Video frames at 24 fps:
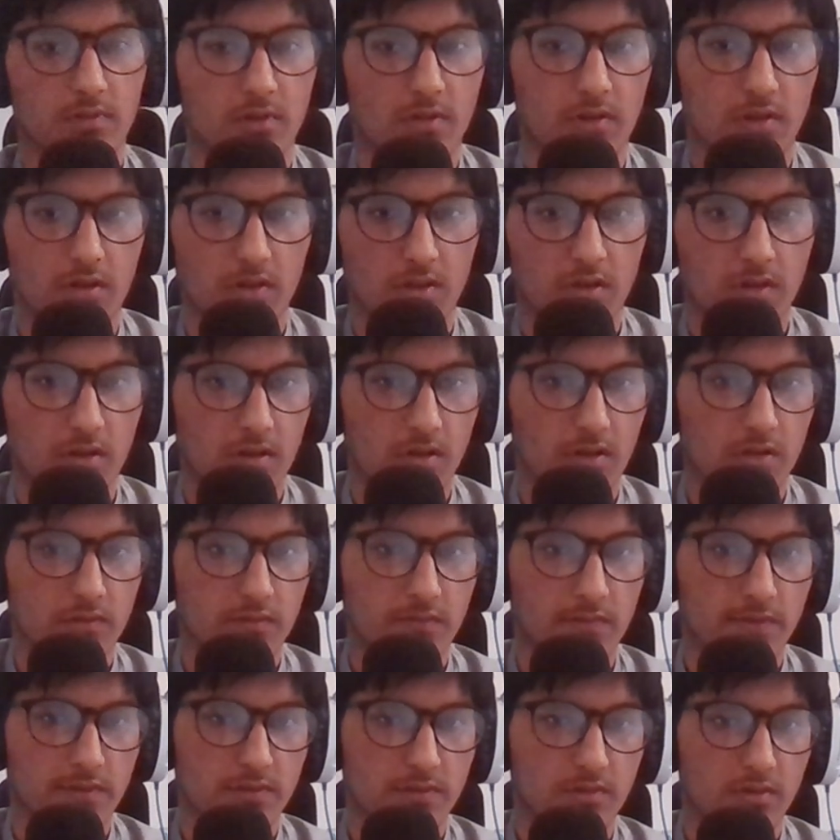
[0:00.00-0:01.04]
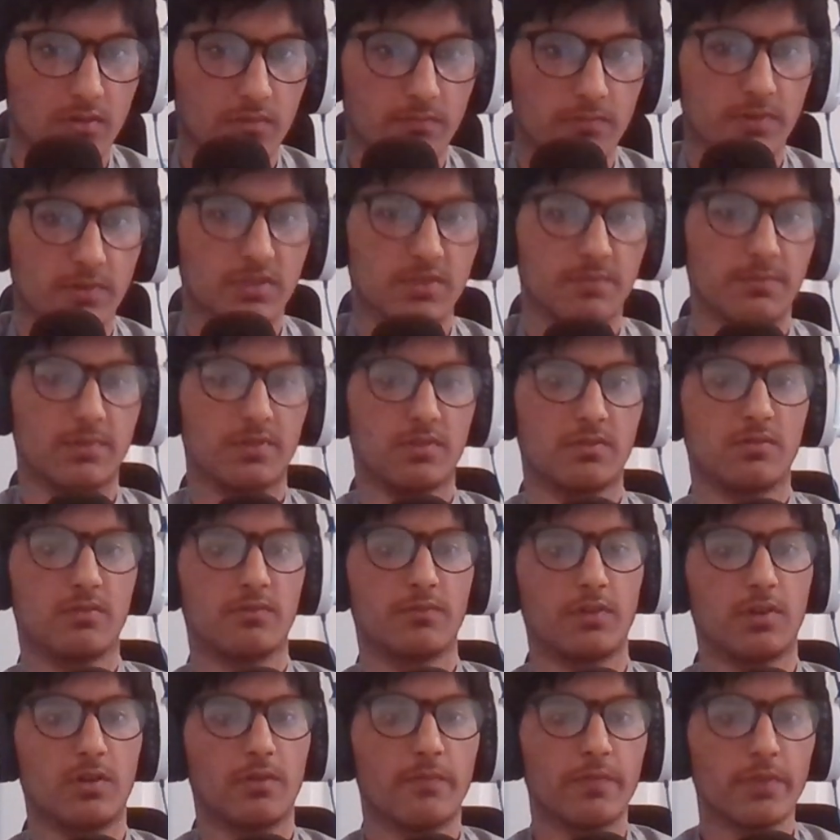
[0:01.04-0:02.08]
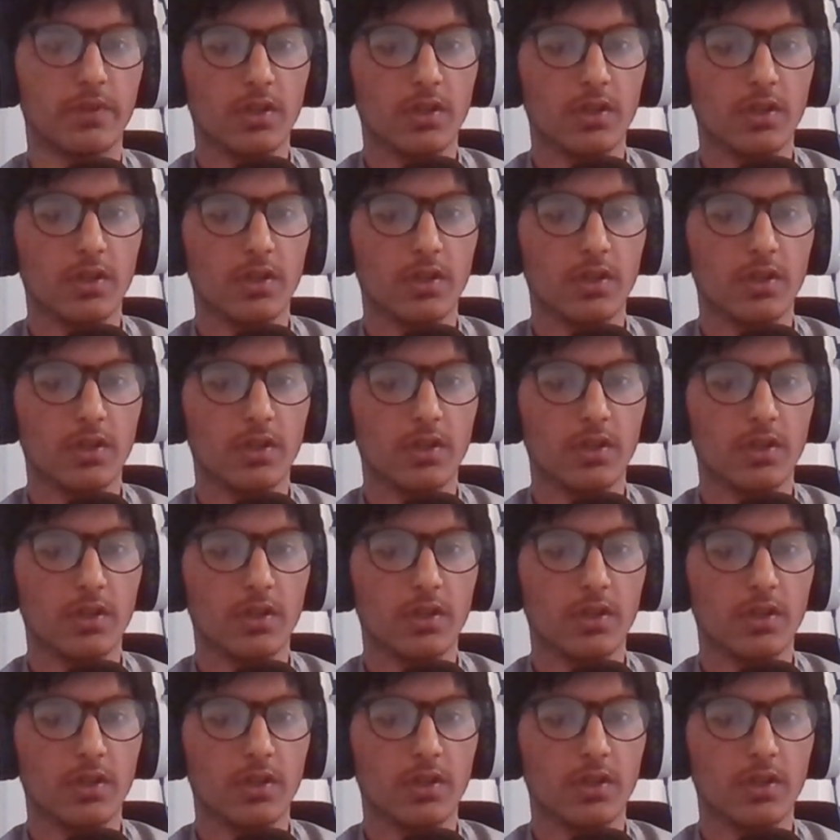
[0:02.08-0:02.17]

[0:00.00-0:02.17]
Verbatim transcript: uh, for some reason made well.